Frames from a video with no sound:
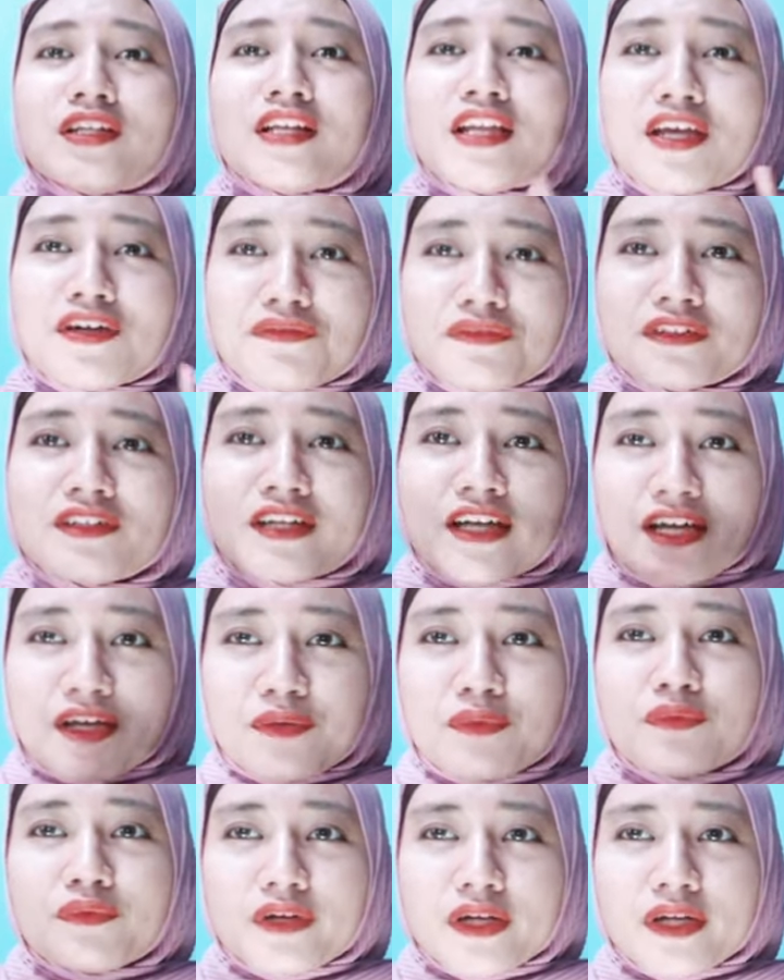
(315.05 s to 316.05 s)
level
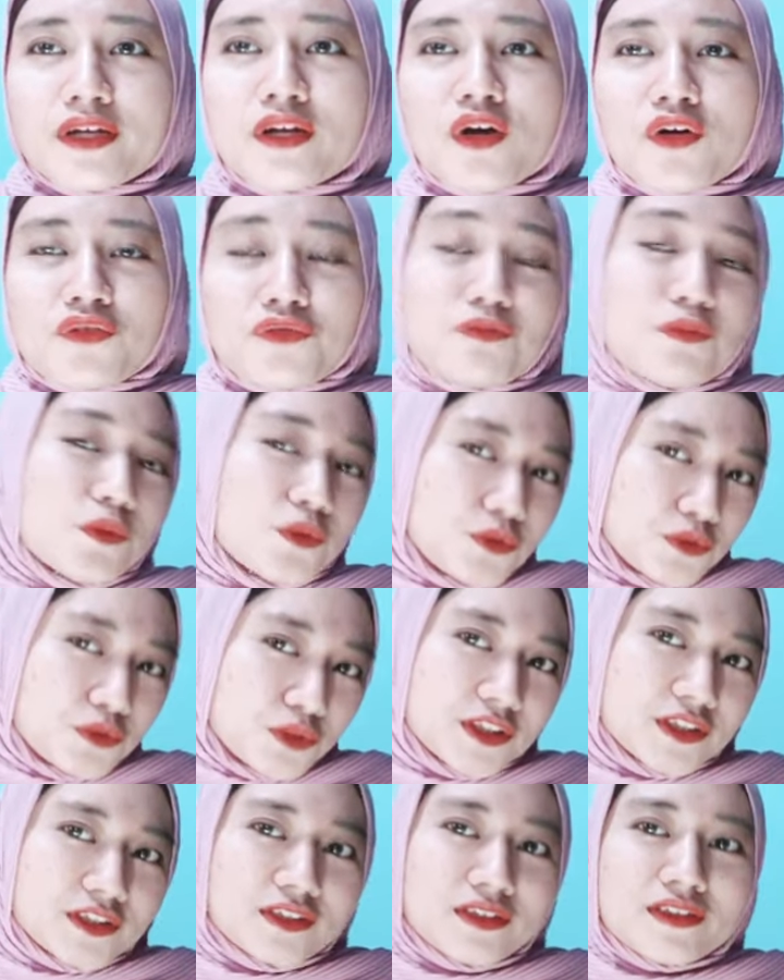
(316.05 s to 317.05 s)
and rate of
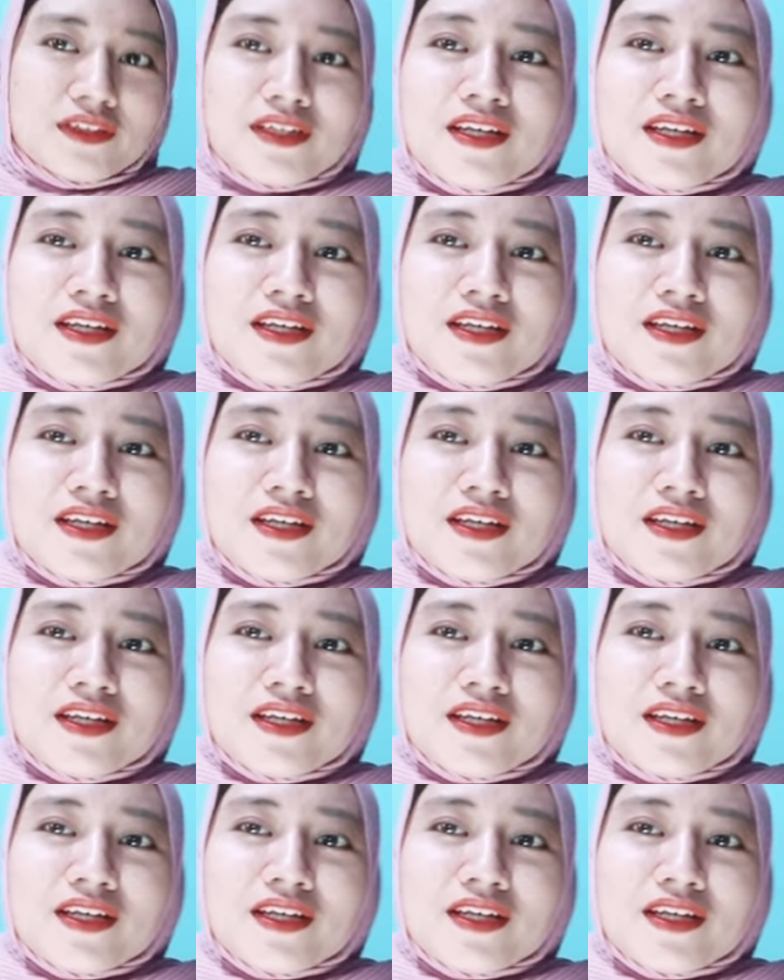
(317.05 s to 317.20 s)
pollution.